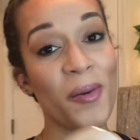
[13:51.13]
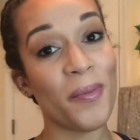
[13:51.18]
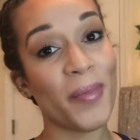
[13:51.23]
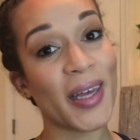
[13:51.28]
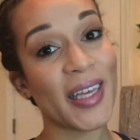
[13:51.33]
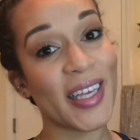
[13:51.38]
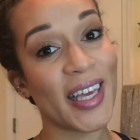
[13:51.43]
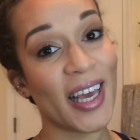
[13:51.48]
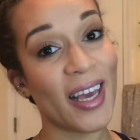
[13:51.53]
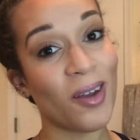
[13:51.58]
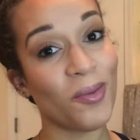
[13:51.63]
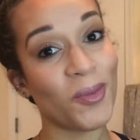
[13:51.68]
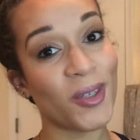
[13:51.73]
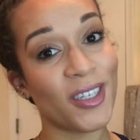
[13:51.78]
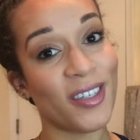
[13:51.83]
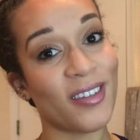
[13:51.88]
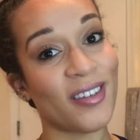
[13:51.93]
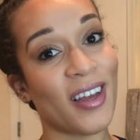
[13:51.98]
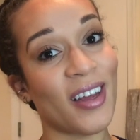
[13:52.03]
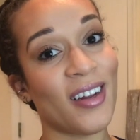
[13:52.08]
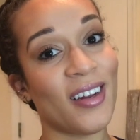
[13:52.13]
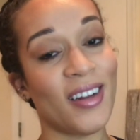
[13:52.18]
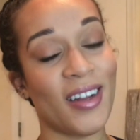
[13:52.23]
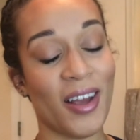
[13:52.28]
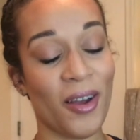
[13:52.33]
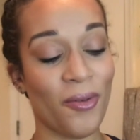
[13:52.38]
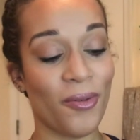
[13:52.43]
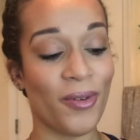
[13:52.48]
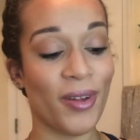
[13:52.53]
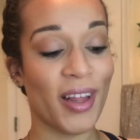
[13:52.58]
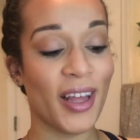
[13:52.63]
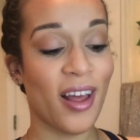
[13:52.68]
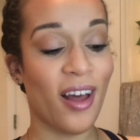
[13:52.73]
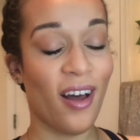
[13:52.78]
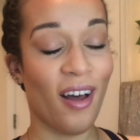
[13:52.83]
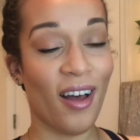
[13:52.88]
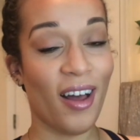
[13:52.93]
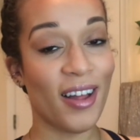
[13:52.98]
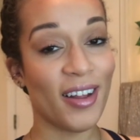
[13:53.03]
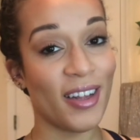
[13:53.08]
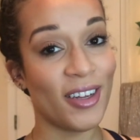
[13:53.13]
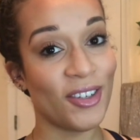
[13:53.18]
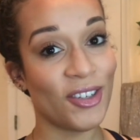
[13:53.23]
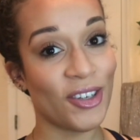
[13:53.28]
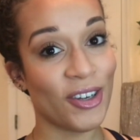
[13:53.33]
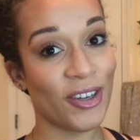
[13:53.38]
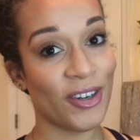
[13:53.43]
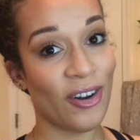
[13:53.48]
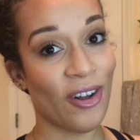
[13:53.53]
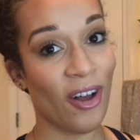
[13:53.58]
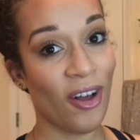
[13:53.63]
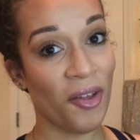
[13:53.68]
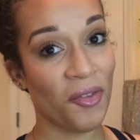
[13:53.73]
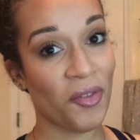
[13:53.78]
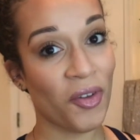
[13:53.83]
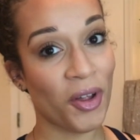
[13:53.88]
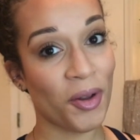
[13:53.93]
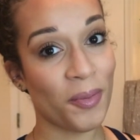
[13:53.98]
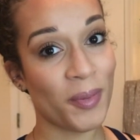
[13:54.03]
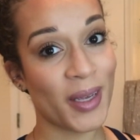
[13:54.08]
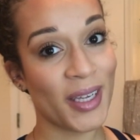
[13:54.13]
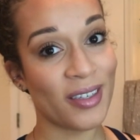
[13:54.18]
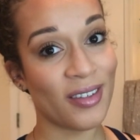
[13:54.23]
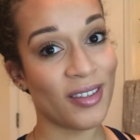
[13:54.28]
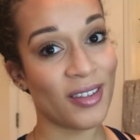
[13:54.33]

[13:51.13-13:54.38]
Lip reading: my camera decided to get really hot and turn off on me.